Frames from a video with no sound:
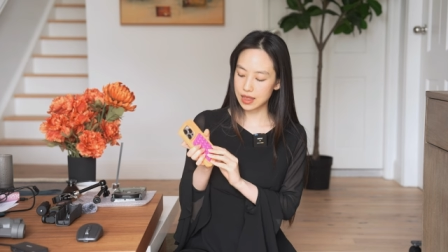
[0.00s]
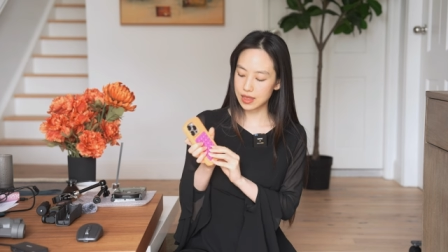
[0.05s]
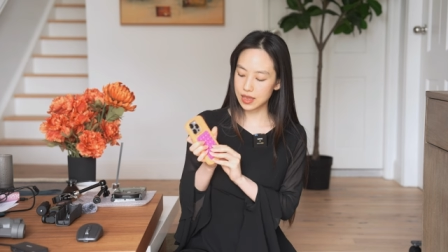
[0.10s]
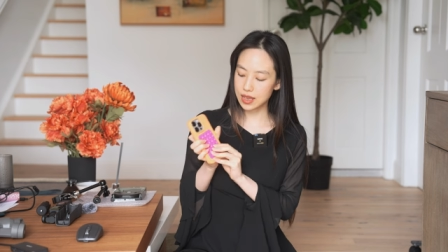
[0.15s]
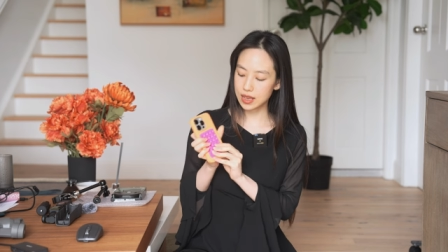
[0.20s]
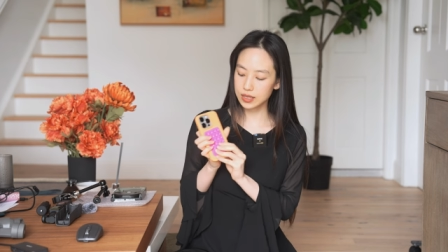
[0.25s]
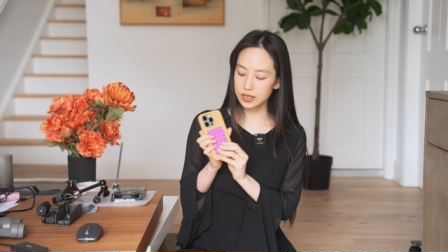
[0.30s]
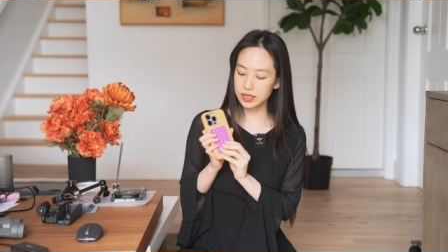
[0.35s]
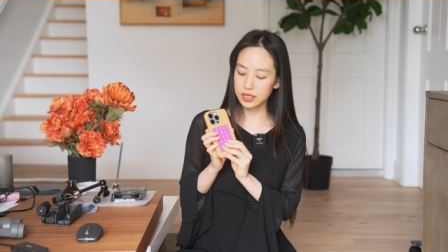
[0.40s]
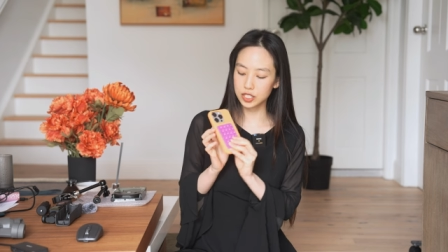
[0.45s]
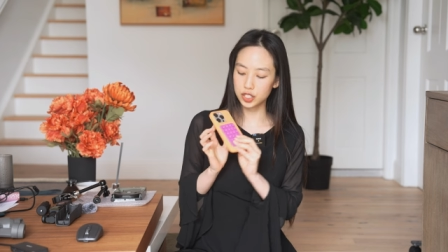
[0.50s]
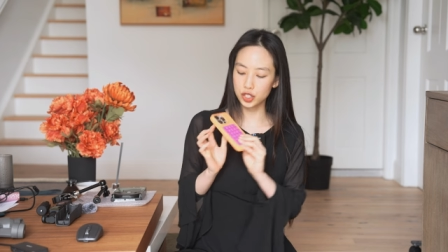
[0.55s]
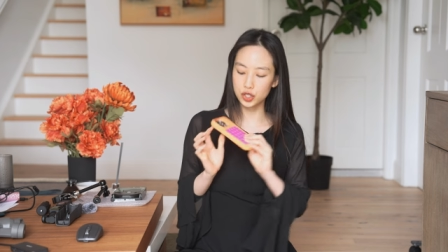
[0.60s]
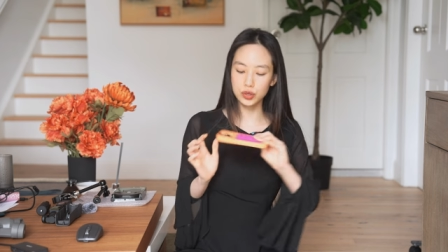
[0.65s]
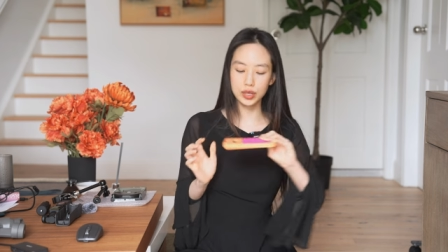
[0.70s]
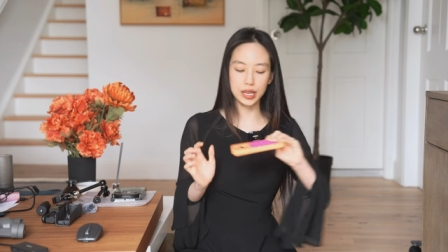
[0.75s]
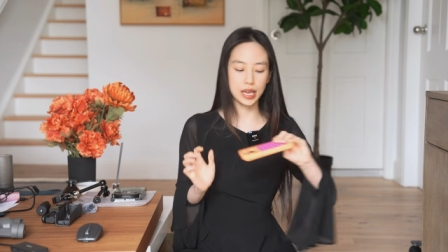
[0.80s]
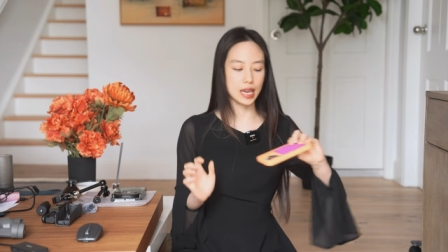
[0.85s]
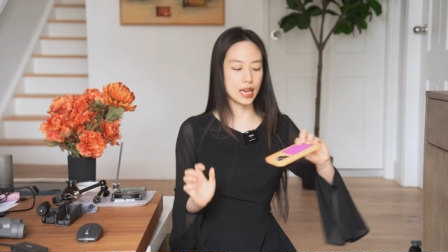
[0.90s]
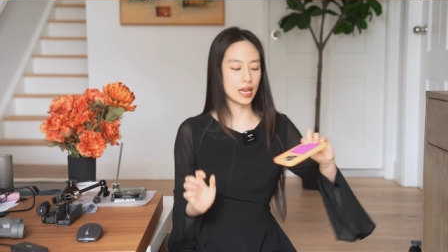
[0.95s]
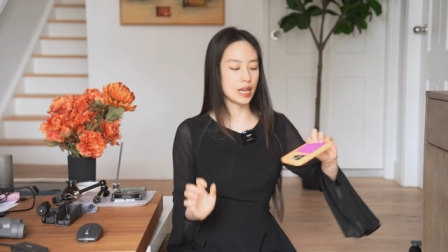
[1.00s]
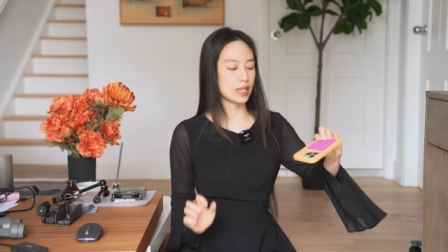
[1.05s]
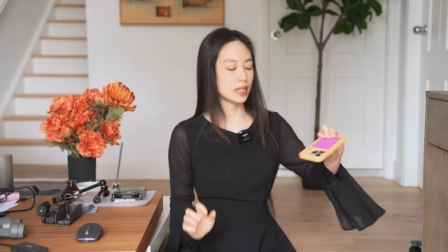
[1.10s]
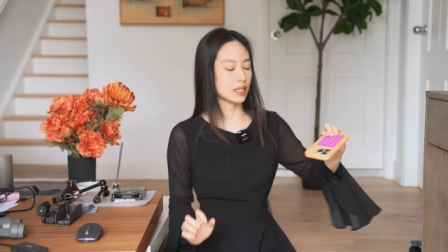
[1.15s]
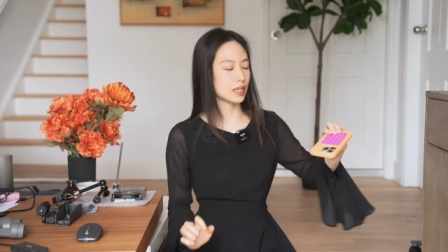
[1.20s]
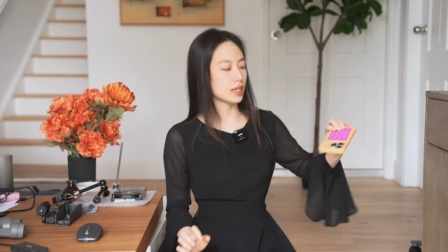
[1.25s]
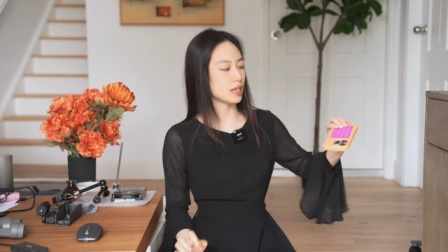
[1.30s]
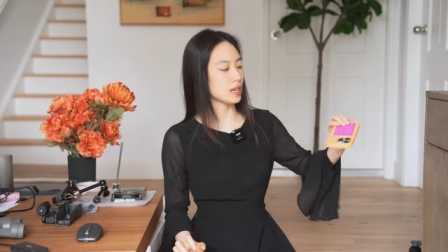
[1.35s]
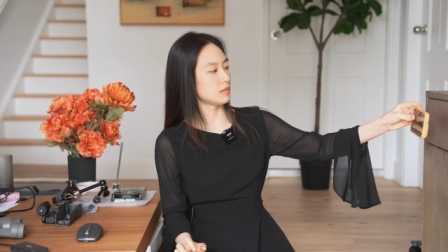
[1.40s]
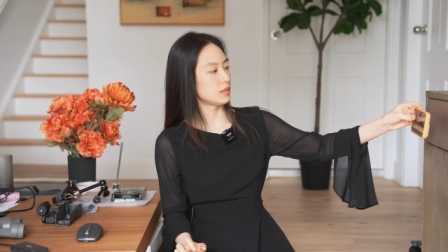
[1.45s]
this you
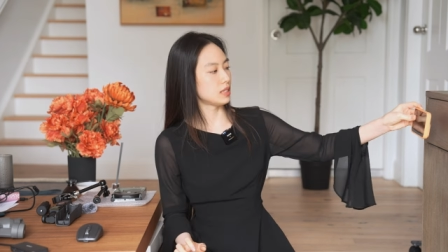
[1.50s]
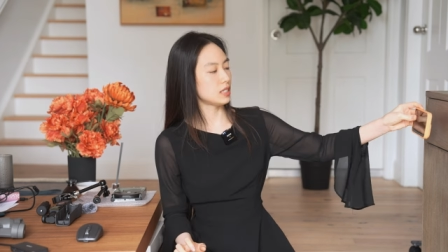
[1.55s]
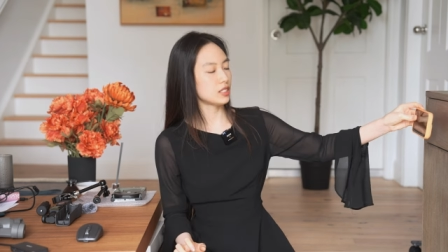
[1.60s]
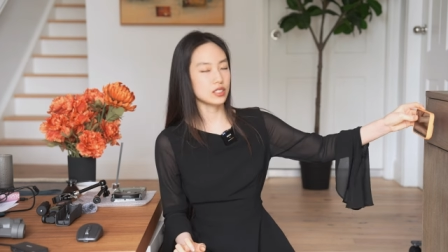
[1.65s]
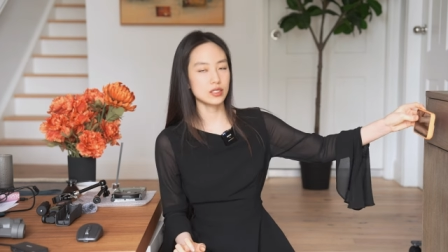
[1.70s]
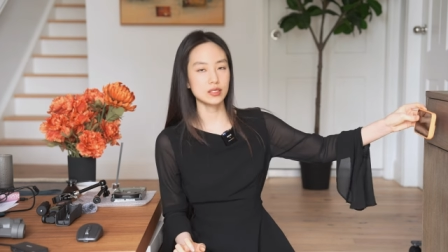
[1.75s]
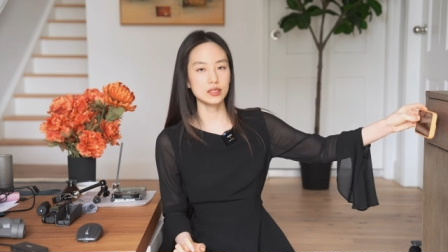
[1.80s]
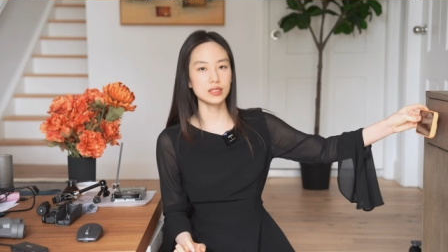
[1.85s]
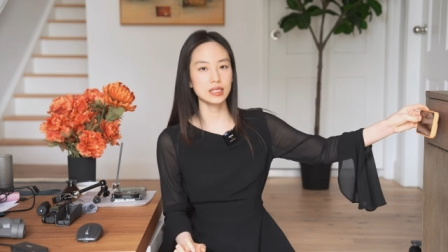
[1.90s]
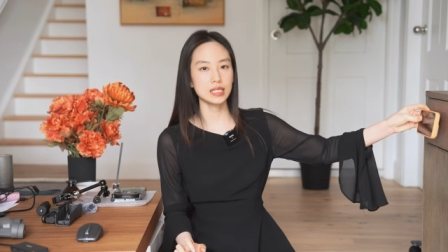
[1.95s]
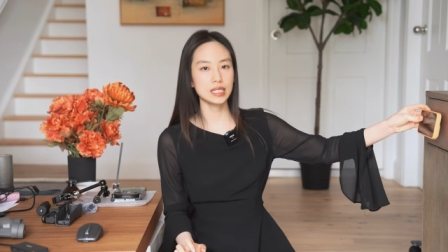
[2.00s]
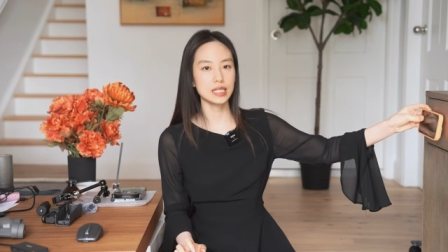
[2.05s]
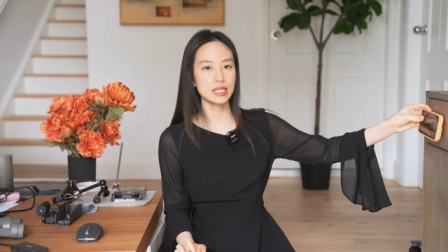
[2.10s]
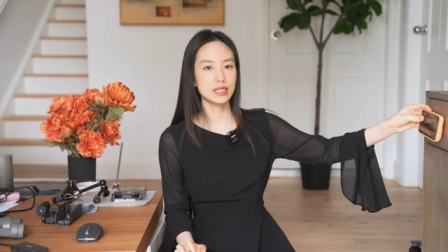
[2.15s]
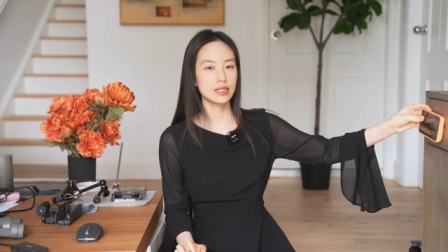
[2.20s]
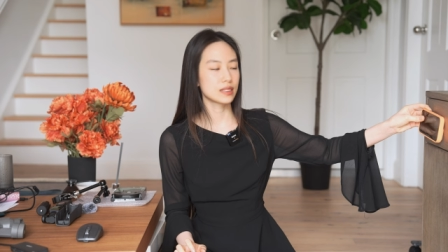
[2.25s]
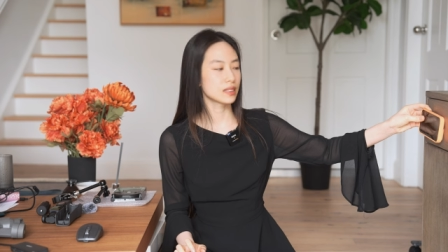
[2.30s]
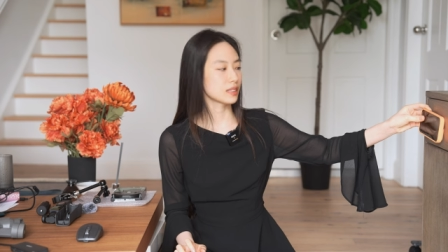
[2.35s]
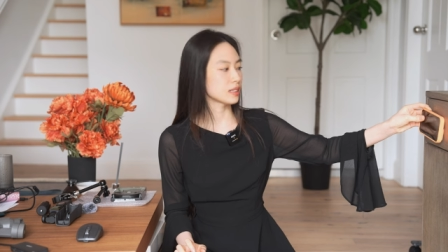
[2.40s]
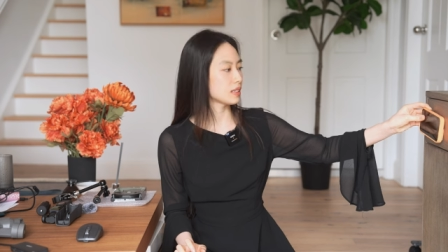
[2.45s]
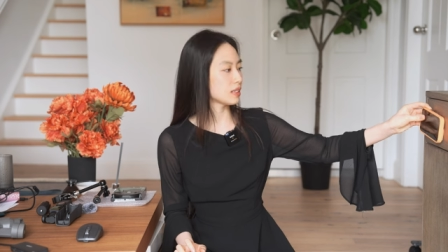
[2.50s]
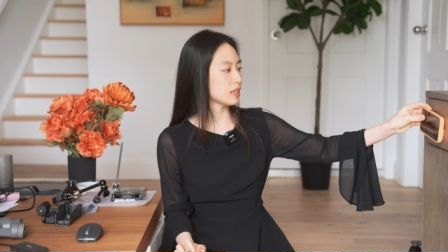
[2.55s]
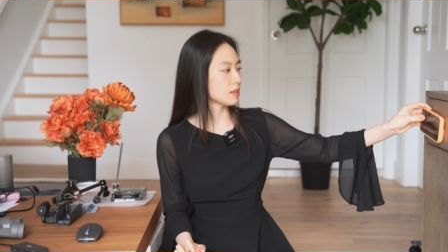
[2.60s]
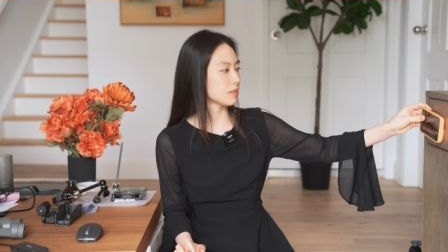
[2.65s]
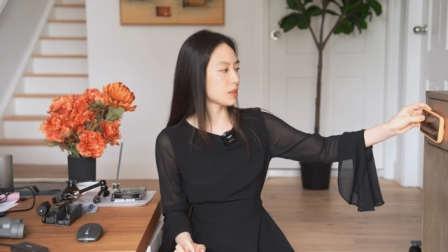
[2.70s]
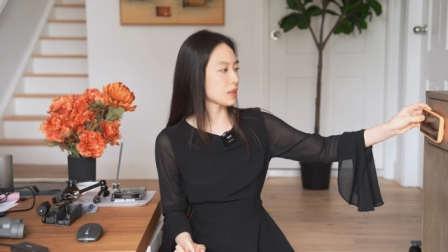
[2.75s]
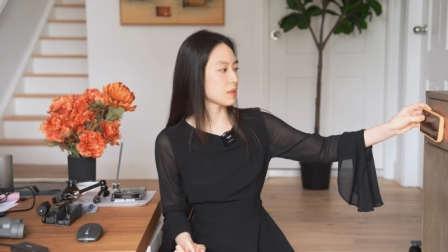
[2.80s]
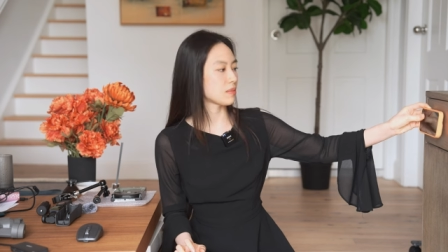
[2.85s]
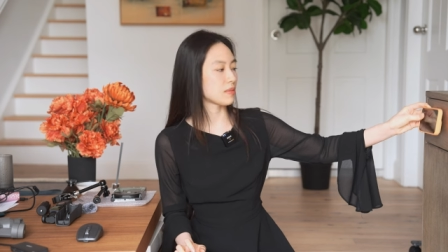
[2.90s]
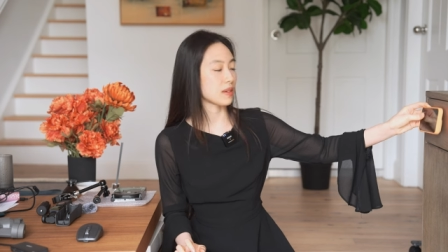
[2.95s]
can literally
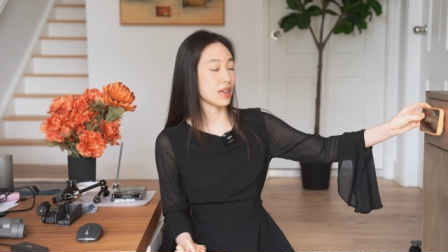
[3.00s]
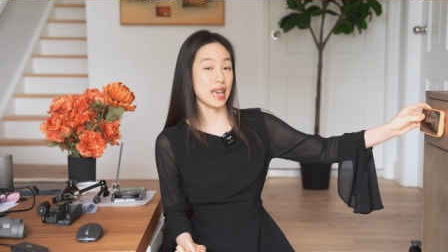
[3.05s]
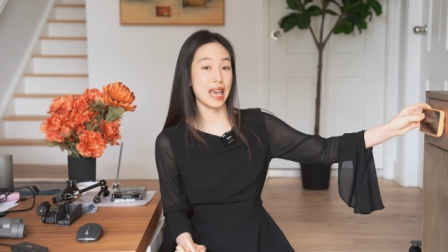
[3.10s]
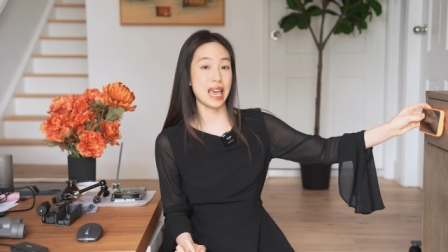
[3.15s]
clip them